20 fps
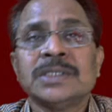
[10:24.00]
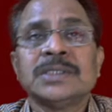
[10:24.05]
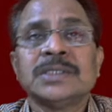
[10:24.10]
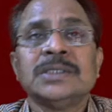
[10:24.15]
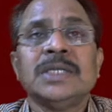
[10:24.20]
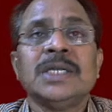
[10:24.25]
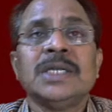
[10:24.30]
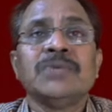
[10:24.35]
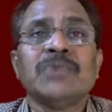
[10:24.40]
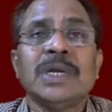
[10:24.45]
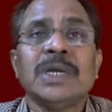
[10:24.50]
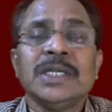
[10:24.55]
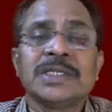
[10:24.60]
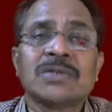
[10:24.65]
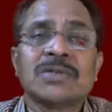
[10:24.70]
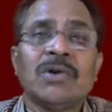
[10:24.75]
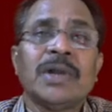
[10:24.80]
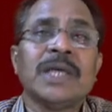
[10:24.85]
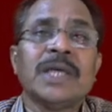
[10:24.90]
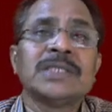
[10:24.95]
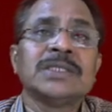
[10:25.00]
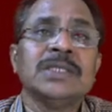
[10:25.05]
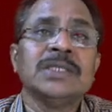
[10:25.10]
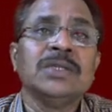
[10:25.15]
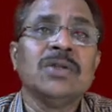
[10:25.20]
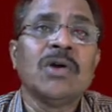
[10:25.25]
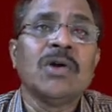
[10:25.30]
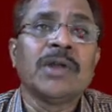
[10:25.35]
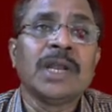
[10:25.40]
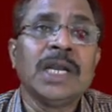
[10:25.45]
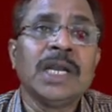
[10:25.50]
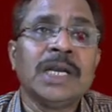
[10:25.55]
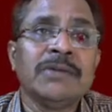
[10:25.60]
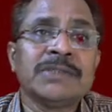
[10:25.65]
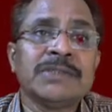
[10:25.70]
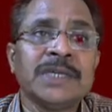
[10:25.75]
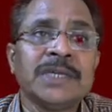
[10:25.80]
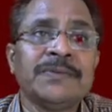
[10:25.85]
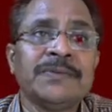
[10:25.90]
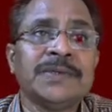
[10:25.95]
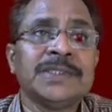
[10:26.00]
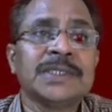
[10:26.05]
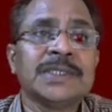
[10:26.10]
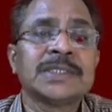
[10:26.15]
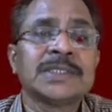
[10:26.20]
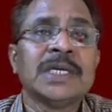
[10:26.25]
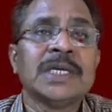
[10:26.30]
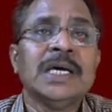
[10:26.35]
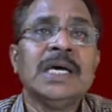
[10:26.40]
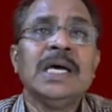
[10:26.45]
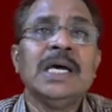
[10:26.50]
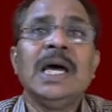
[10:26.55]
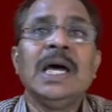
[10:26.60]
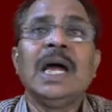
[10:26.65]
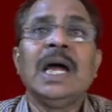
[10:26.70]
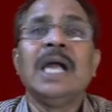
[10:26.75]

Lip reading: That is, one is called as non-relativistic physics and